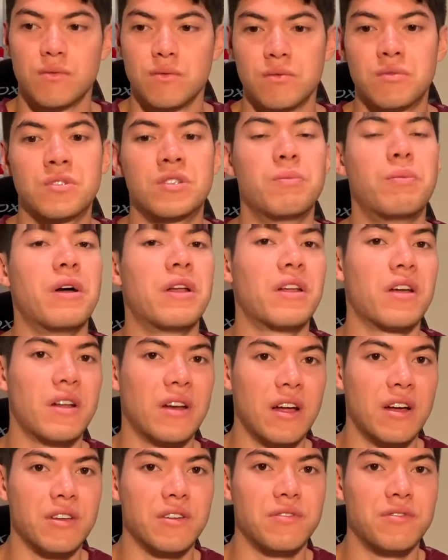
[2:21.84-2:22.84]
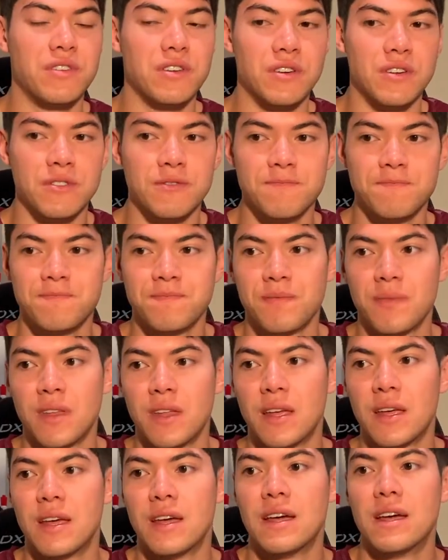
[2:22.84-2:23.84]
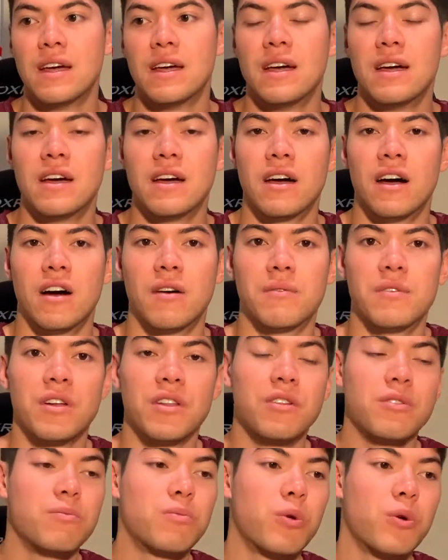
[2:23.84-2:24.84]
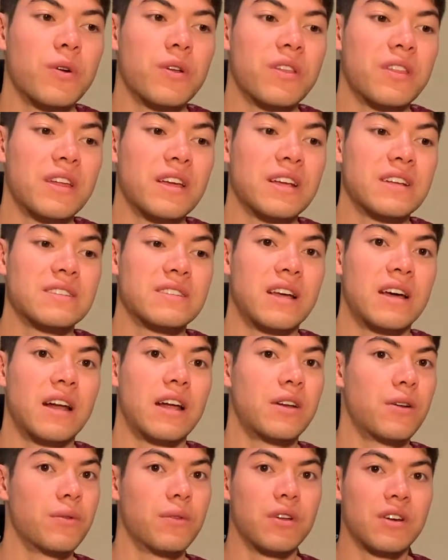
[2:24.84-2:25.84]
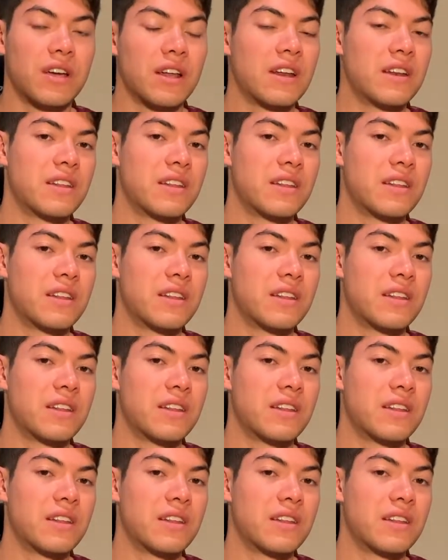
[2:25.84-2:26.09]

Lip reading: depending on how you feel. Another important thing is that I don't look at any